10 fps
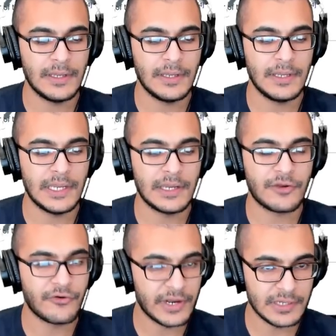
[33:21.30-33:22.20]

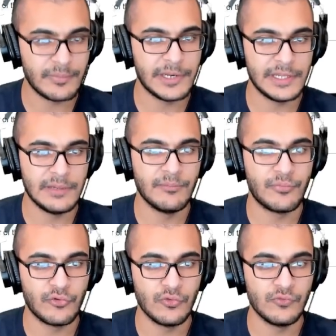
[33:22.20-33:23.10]
incredibly
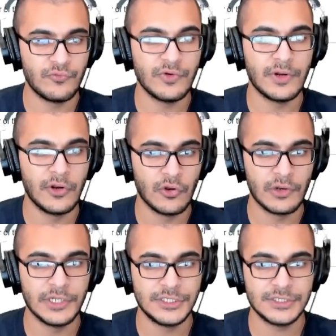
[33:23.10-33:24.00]
improve
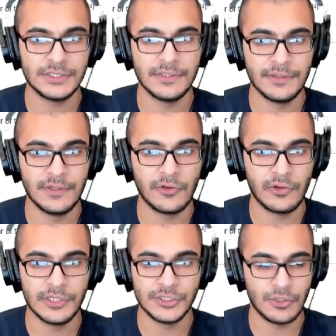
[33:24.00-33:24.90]
knowledge, the
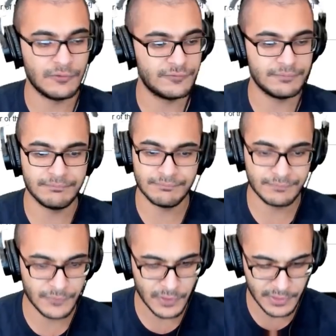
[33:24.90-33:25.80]
knowledge of
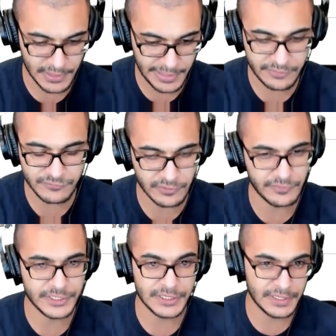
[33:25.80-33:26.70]
the next
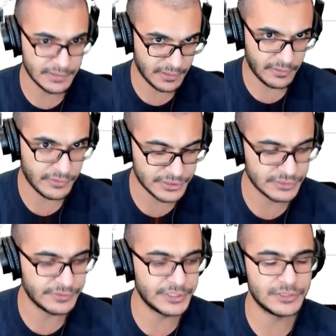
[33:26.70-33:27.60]
generation and the current
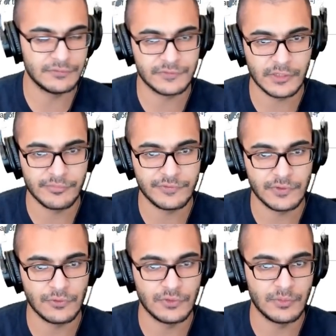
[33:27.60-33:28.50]
generation of
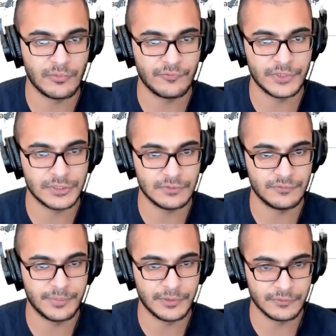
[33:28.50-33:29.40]
cybersecurity professionals,
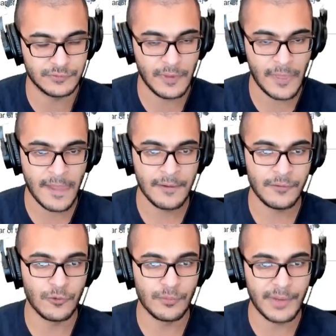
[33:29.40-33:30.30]
because
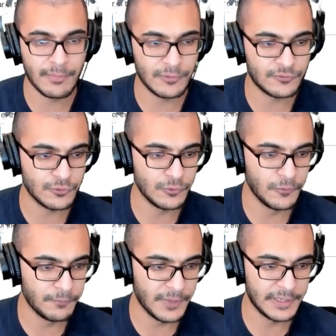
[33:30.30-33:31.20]
you'll be able
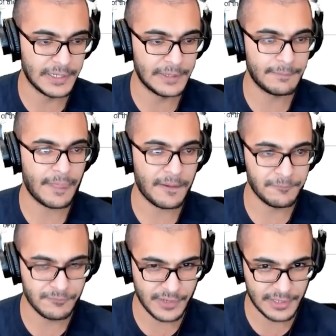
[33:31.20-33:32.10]
to, again,
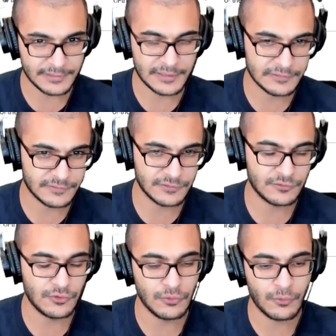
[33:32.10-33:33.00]
get answers
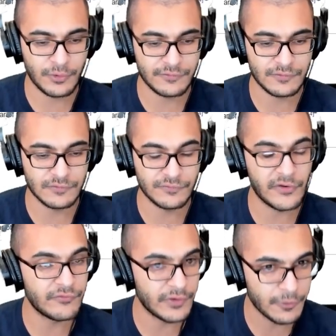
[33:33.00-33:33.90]
to your questions
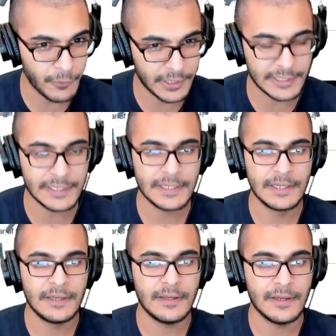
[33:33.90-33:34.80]
very, very quickly,
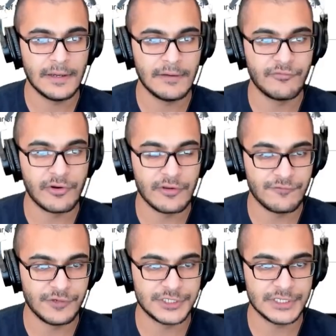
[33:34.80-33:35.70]
very
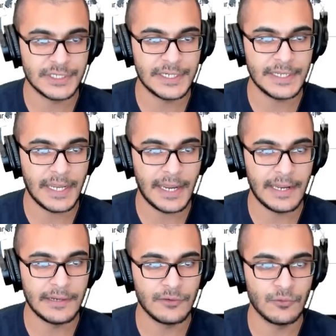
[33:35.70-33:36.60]
efficiently,
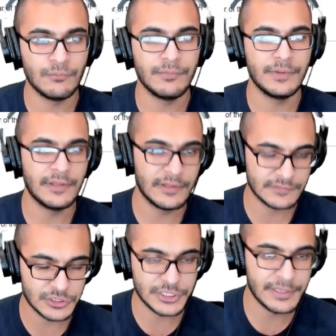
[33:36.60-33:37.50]
and you'll
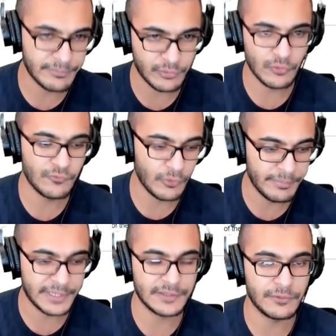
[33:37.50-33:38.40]
essentially improve or
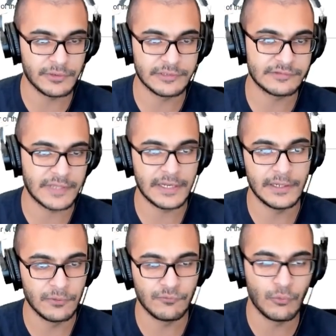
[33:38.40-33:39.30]
better your
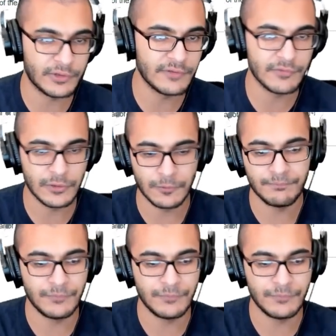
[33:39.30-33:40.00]
understanding of whatever you're